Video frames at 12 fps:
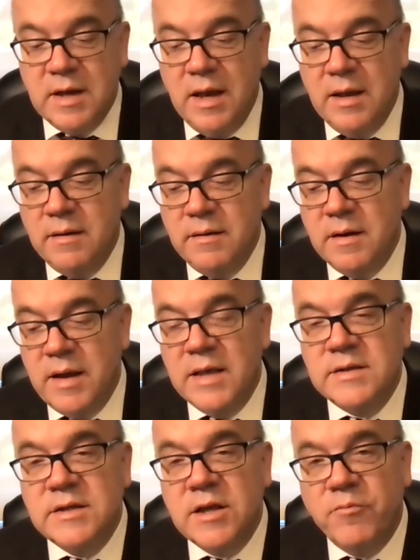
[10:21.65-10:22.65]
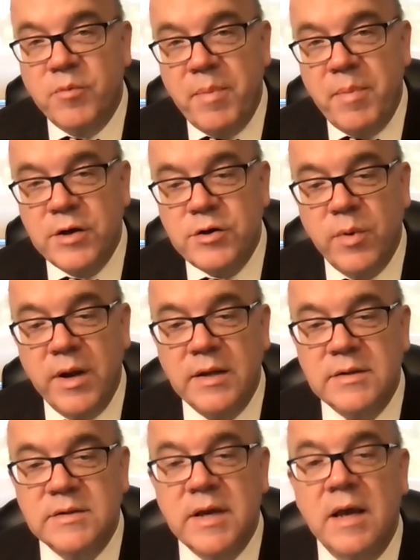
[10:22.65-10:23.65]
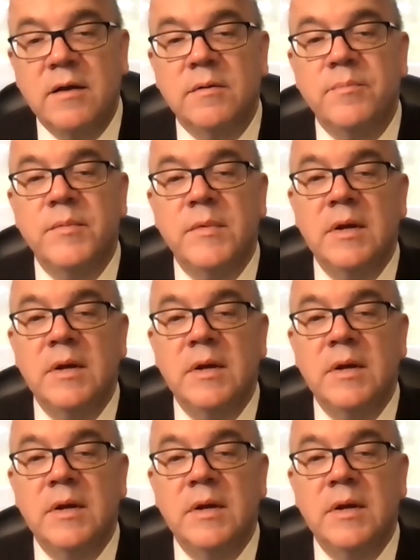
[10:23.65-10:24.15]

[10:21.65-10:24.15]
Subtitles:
a self-perpetuating cycle.